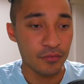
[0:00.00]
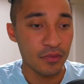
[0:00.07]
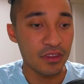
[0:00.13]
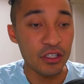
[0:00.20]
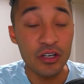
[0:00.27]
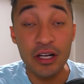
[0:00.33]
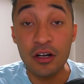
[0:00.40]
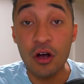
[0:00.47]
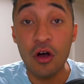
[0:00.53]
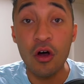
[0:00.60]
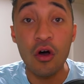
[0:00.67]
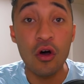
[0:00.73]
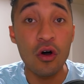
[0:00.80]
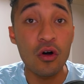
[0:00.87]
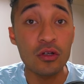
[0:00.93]
at an
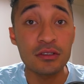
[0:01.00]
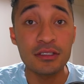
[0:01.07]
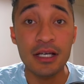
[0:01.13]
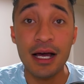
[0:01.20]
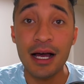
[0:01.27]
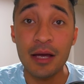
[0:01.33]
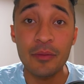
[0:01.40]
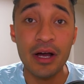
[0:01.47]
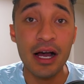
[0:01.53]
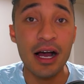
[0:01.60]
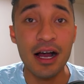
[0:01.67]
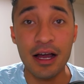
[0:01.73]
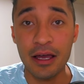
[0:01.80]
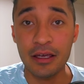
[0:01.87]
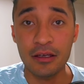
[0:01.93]
all-time
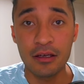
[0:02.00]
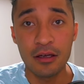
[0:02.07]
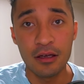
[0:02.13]
high